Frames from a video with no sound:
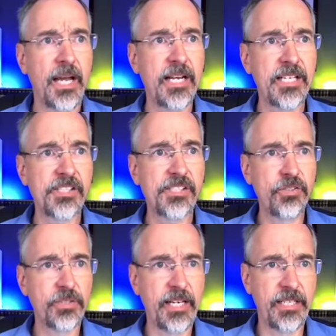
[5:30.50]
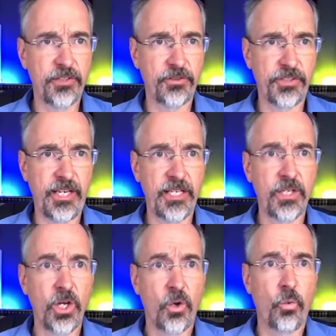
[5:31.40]
And I still can't understand
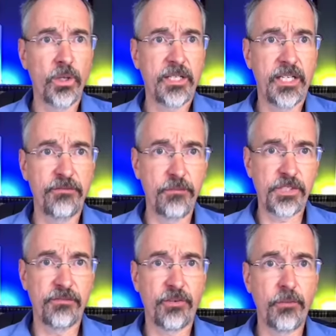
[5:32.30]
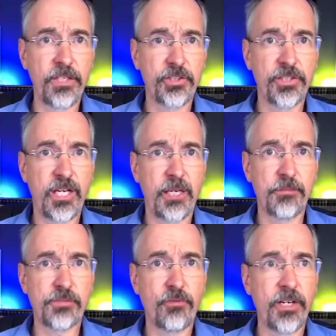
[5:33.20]
what kind of misinformation I'm
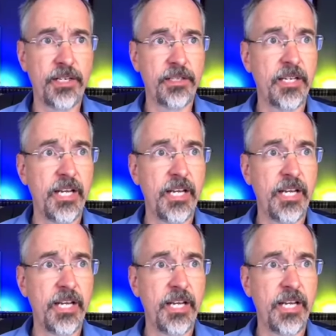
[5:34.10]
spreading.